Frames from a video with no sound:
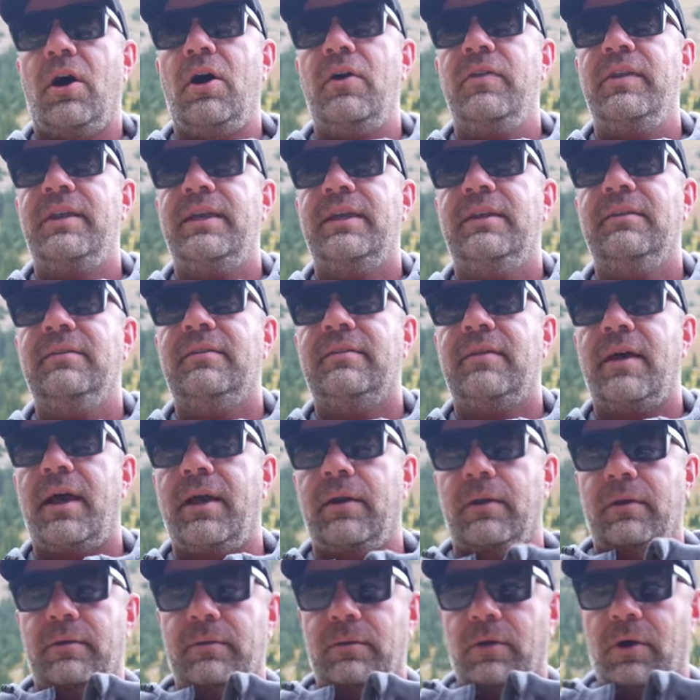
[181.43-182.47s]
On the
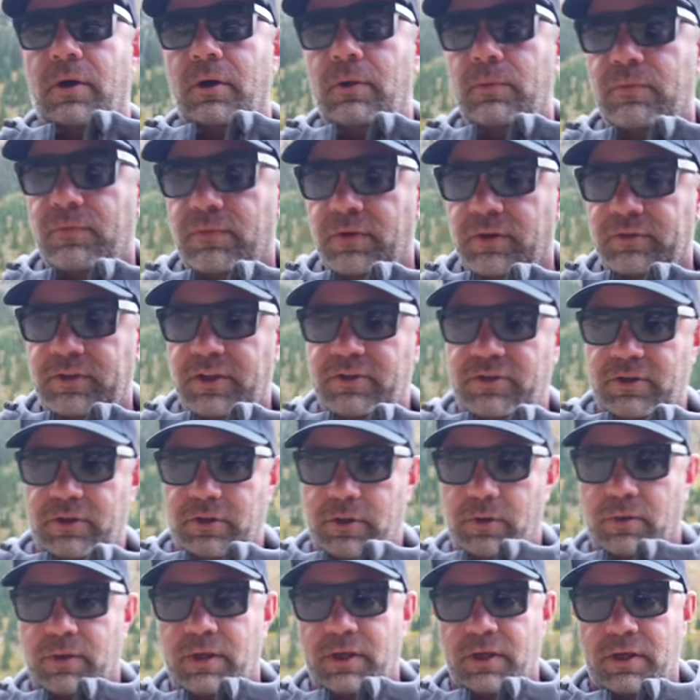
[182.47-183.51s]
inside, oh, first I should
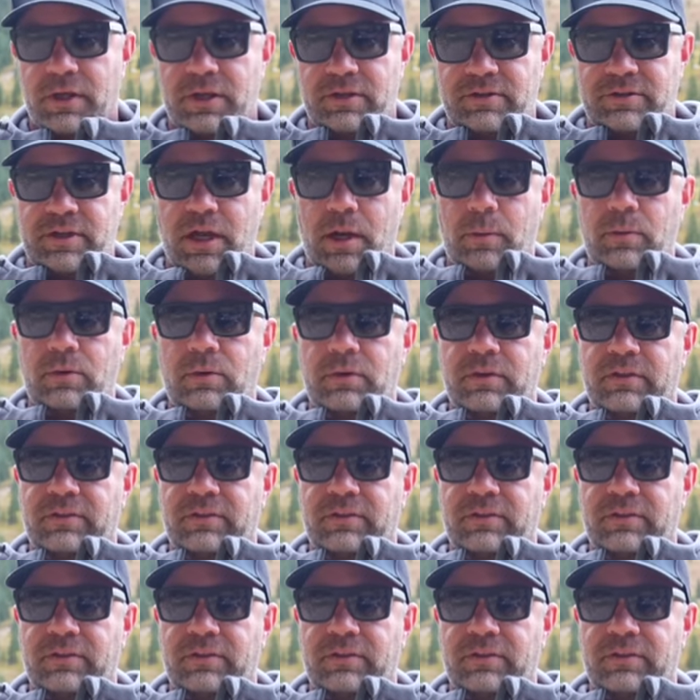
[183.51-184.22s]
note, double